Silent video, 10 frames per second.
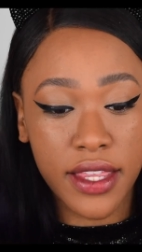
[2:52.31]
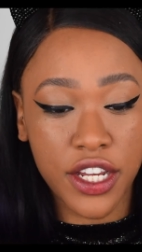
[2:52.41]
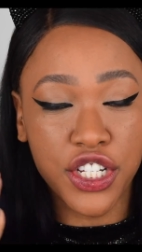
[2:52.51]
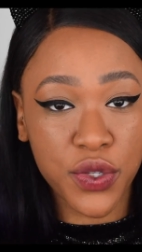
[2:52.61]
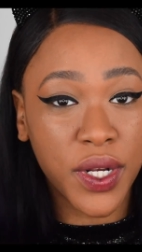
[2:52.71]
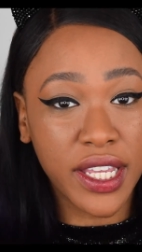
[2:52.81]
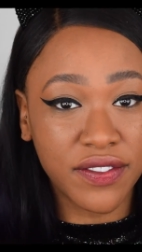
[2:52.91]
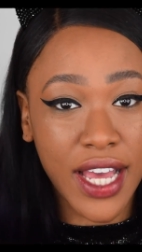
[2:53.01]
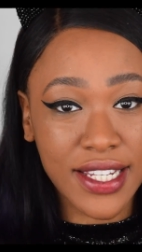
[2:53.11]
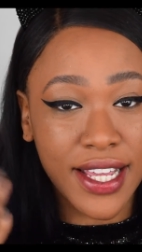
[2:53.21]
and then you just want to
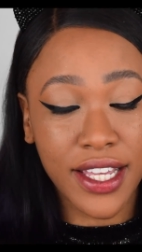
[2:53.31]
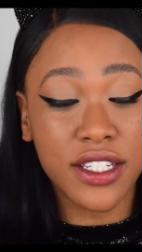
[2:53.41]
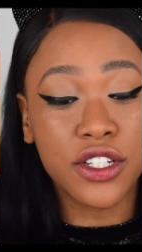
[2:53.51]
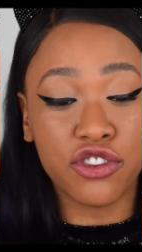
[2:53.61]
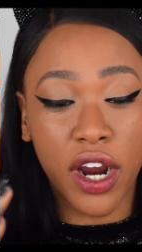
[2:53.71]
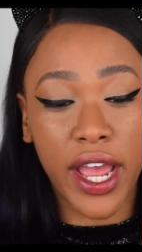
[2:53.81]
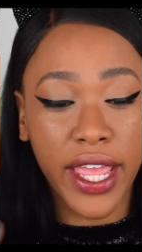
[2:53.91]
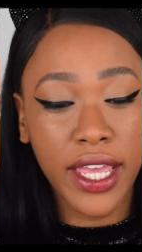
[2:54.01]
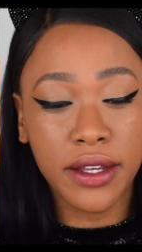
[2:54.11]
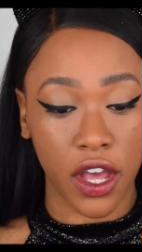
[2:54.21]
give that a second to
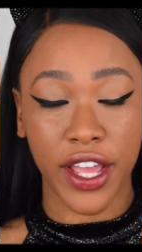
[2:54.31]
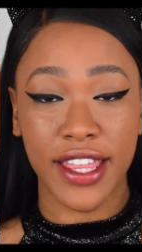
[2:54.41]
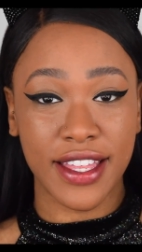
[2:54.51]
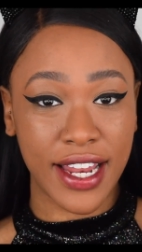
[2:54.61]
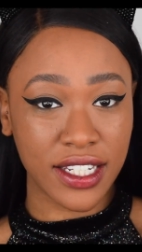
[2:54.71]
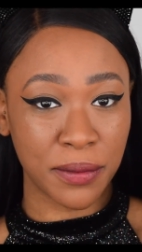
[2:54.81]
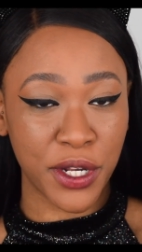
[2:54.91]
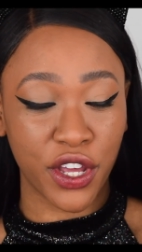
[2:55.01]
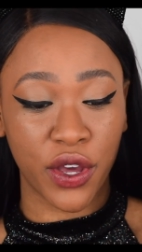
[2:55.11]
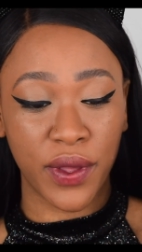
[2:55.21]
dry. Okay, then next I'm
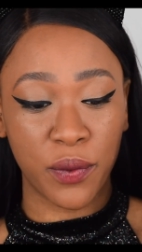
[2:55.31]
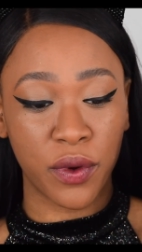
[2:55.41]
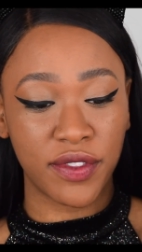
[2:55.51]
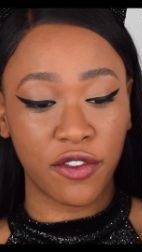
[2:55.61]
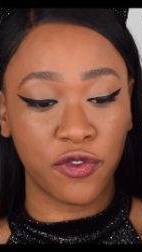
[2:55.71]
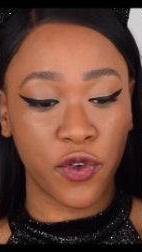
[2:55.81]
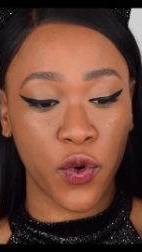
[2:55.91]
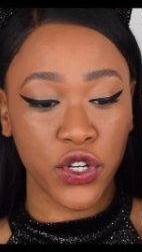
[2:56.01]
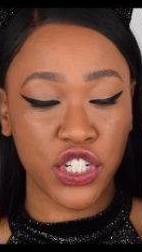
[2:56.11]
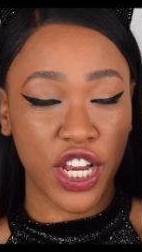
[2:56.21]
going to go in with the
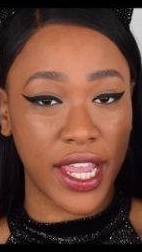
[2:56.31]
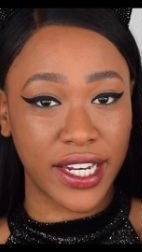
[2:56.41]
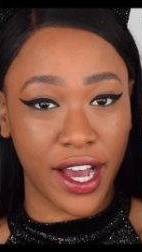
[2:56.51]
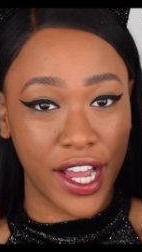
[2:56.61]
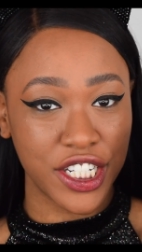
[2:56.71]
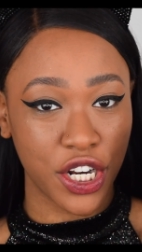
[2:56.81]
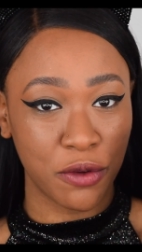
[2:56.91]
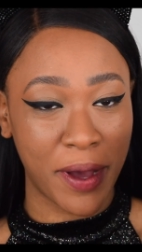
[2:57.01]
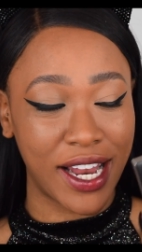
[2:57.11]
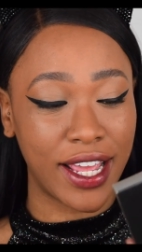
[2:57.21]
4 shade
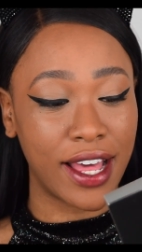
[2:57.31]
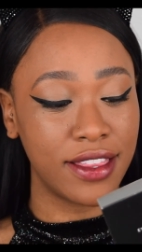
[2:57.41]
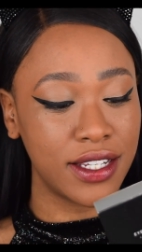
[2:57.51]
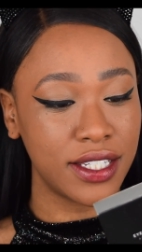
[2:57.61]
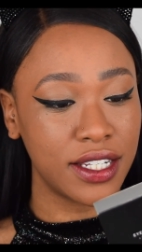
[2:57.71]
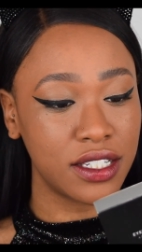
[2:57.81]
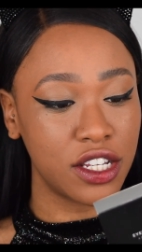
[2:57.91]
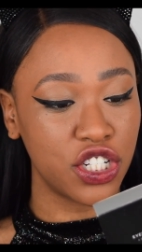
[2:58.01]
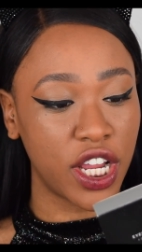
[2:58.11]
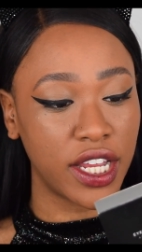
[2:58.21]
eyeshadow palette and this is
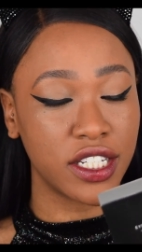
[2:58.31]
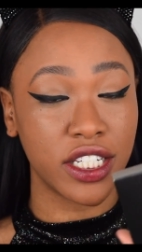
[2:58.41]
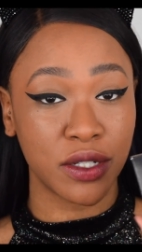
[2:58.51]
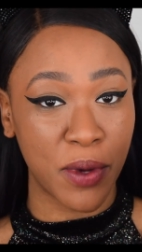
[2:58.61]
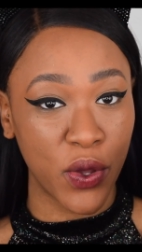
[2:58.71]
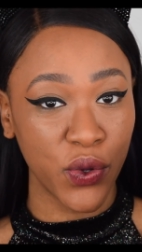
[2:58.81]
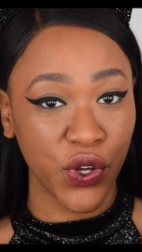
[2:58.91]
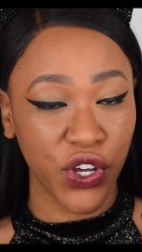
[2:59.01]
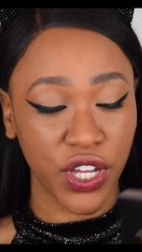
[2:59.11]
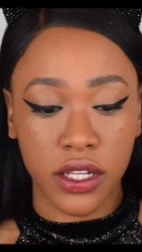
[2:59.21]
the shade
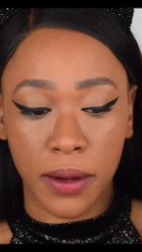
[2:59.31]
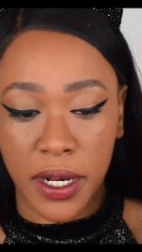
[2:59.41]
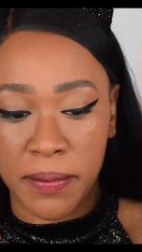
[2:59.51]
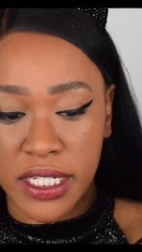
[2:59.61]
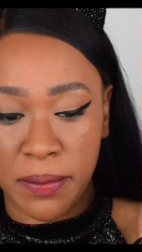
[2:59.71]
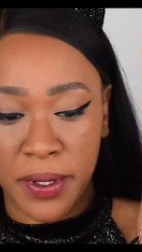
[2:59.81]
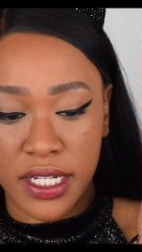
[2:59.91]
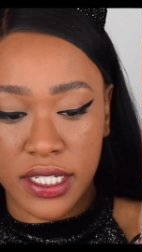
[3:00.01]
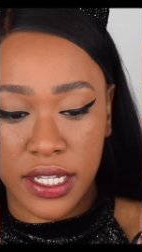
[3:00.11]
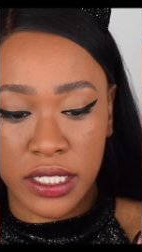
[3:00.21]
Smoke. So I'm going to be dipping
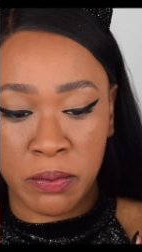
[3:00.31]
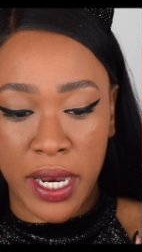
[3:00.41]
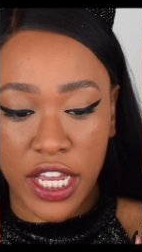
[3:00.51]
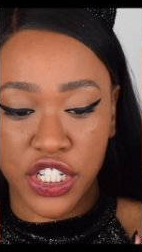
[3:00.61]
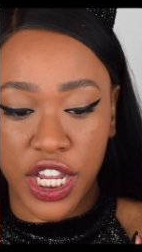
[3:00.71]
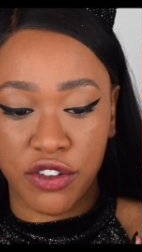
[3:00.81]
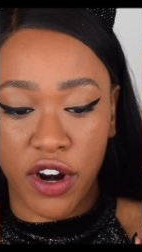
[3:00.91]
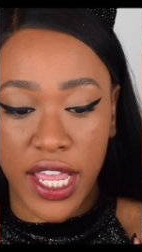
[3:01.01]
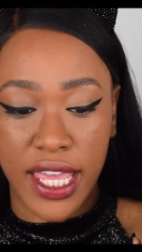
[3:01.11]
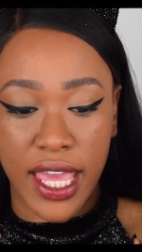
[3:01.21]
into this black shade
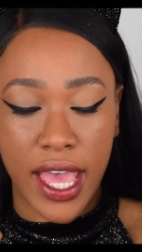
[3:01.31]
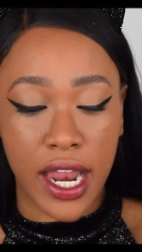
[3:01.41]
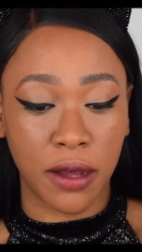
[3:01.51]
right here and